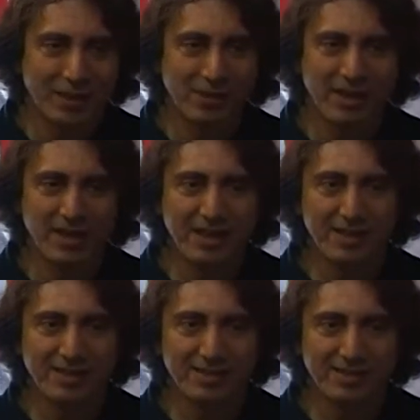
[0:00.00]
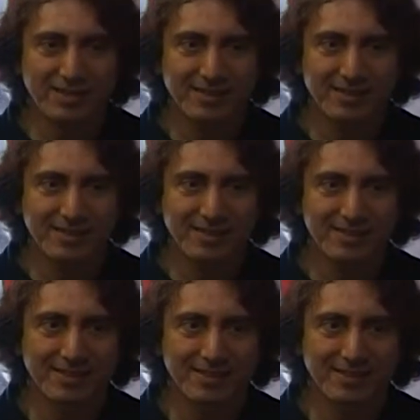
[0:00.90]
Oh, like he.
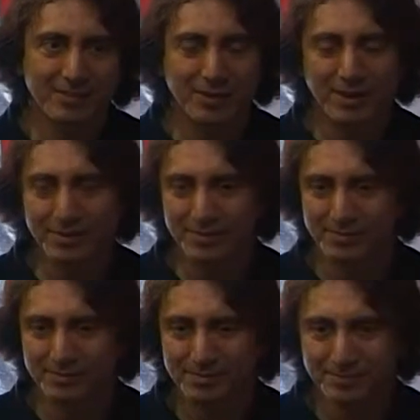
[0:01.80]
Wow.